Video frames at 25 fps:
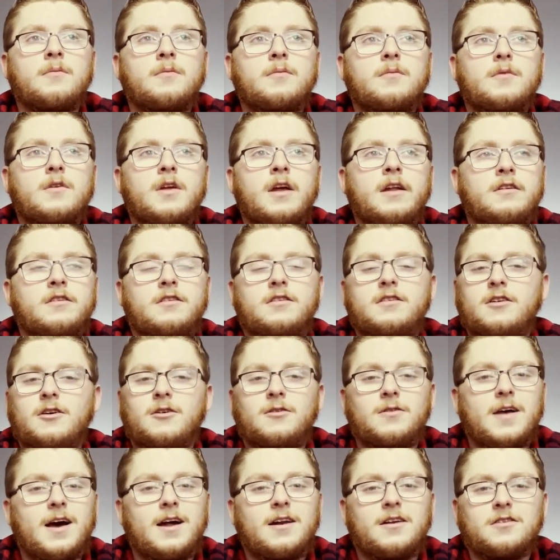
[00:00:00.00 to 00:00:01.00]
It's still
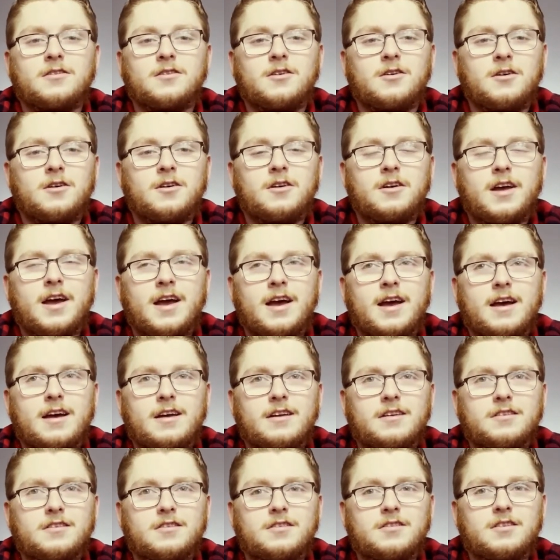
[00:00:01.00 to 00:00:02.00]
not as good
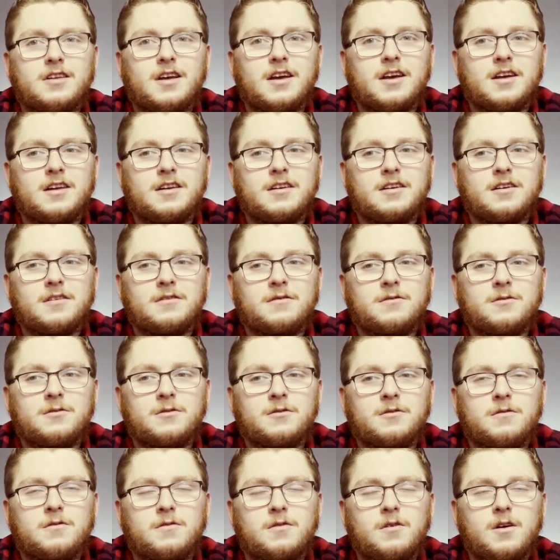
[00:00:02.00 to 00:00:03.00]
as that Indian
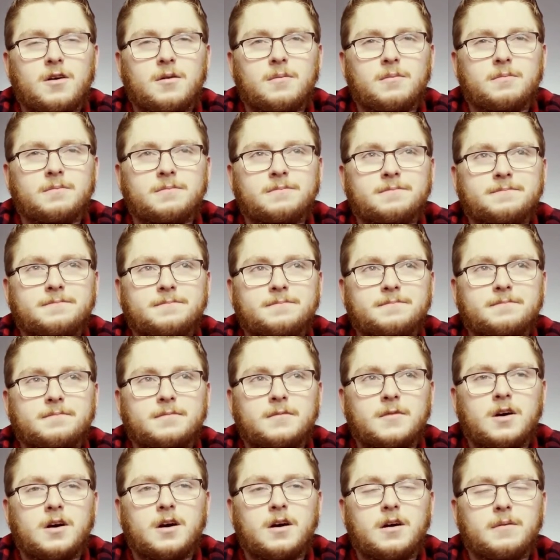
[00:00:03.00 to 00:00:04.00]
food from
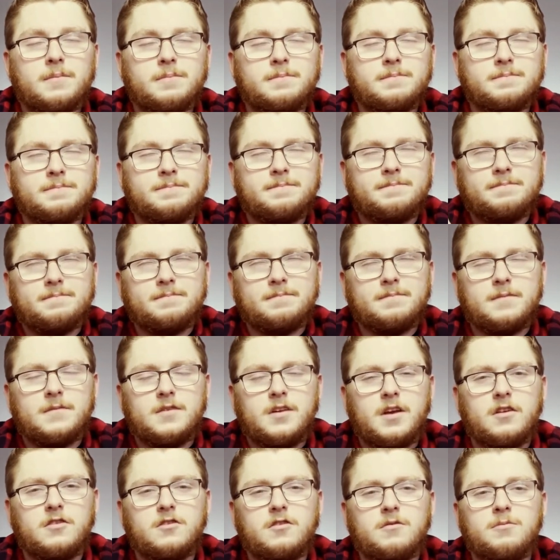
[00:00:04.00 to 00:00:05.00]

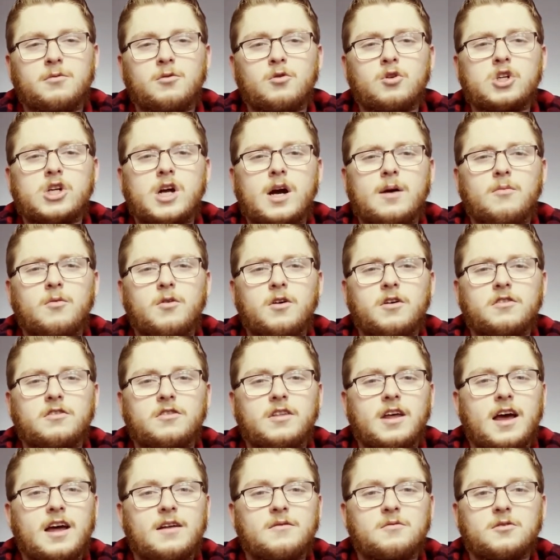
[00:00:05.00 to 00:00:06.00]
Taste of Punjab was.
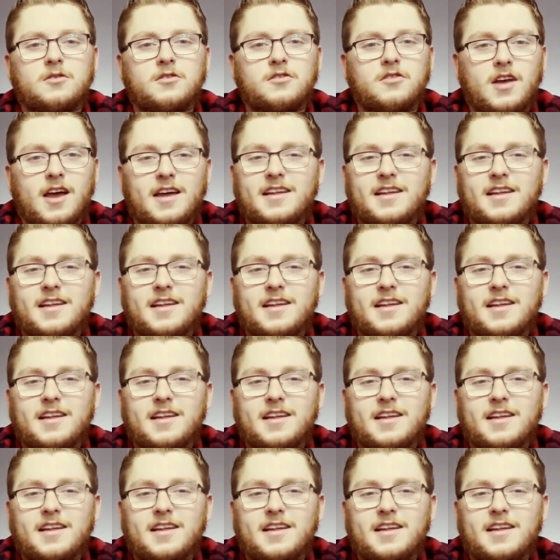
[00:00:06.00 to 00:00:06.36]
That was